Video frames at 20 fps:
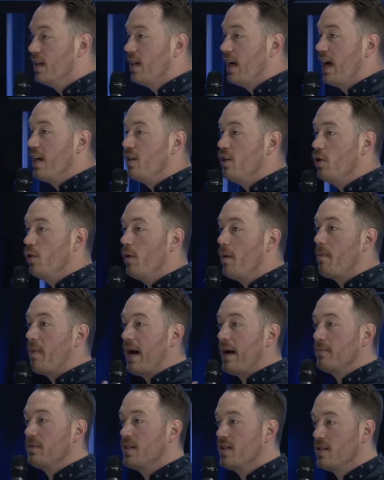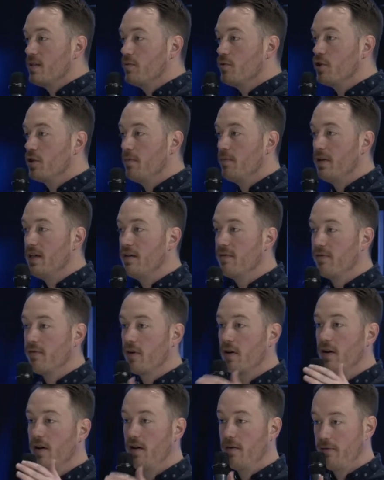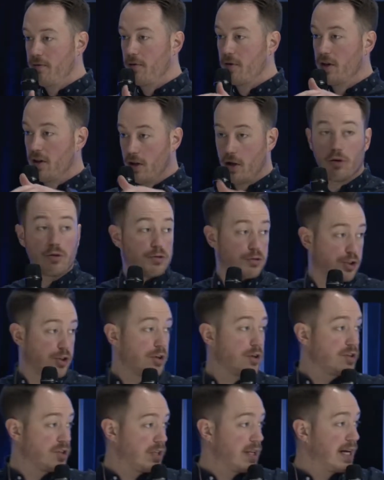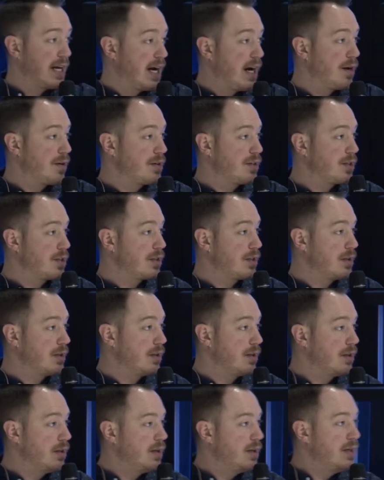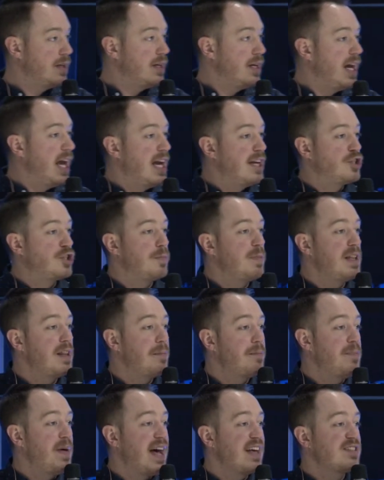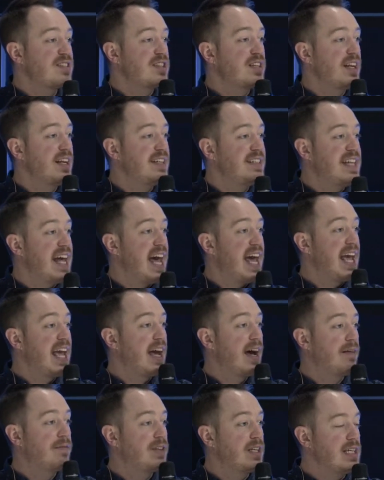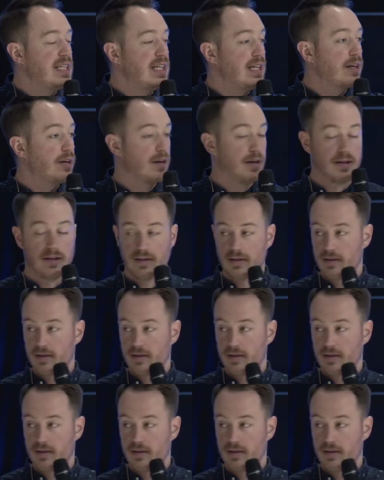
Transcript: And you know what baptism should be for a local church like ours? It should be the best day of the year.